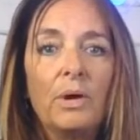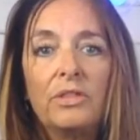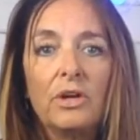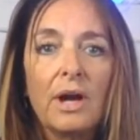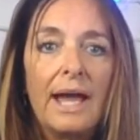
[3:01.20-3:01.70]

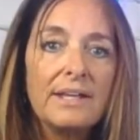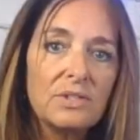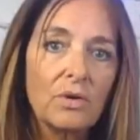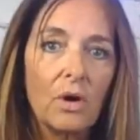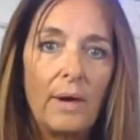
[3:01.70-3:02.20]
with your
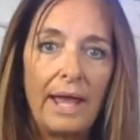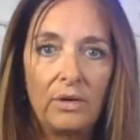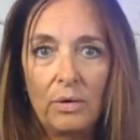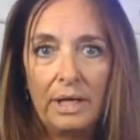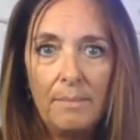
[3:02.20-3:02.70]
escrow
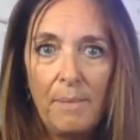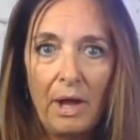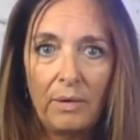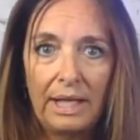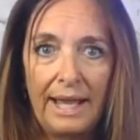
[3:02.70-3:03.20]
and or
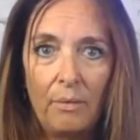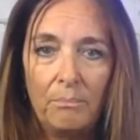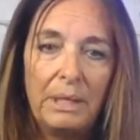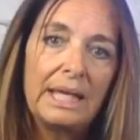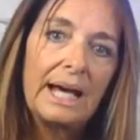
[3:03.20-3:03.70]
impound
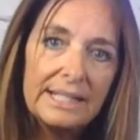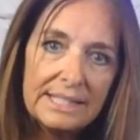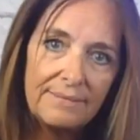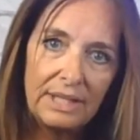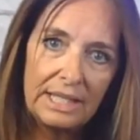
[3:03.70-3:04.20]
account
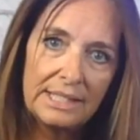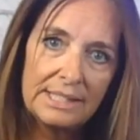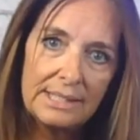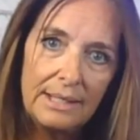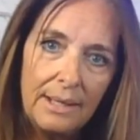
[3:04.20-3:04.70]
because of
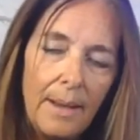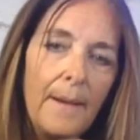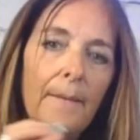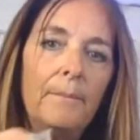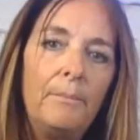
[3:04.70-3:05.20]
this,
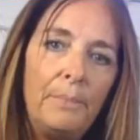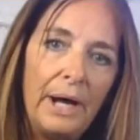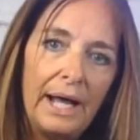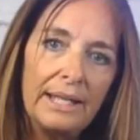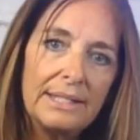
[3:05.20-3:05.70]

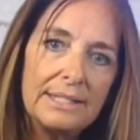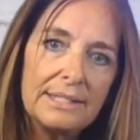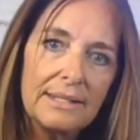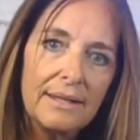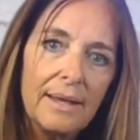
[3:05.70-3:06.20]
but
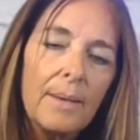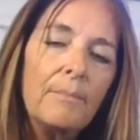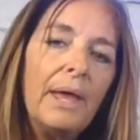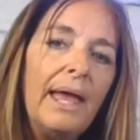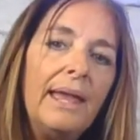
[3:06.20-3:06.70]

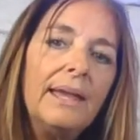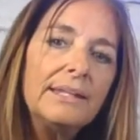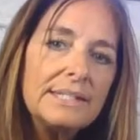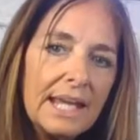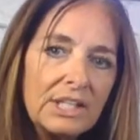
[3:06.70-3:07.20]
pay
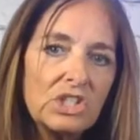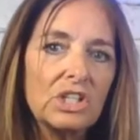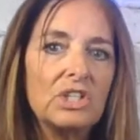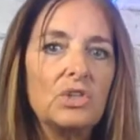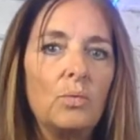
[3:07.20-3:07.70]

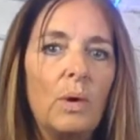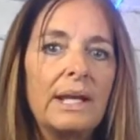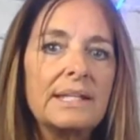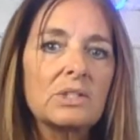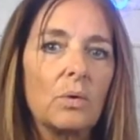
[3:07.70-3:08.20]
attention to
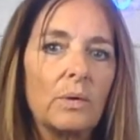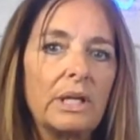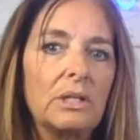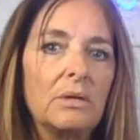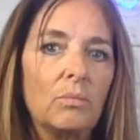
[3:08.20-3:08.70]
what it's
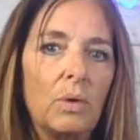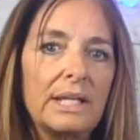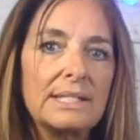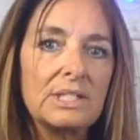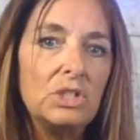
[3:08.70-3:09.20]

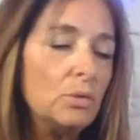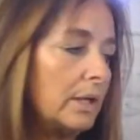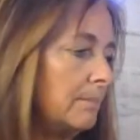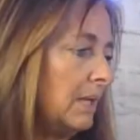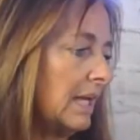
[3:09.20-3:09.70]

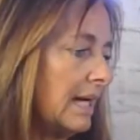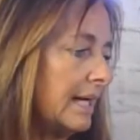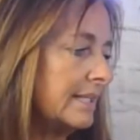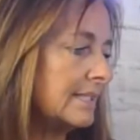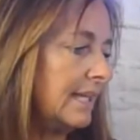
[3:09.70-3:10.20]
doing,
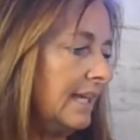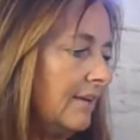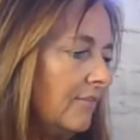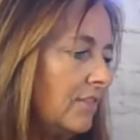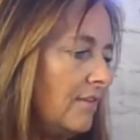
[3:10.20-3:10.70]
because
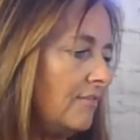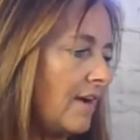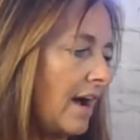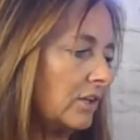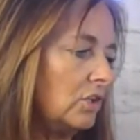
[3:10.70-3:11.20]
if the
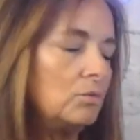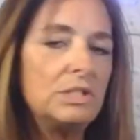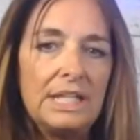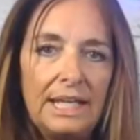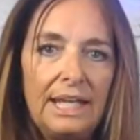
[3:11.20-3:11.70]
value
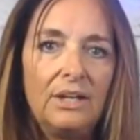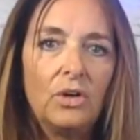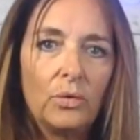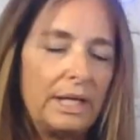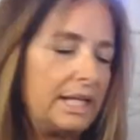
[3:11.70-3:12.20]
did
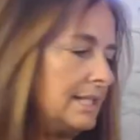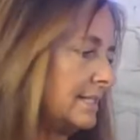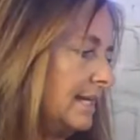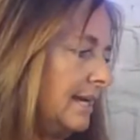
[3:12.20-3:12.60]
increase,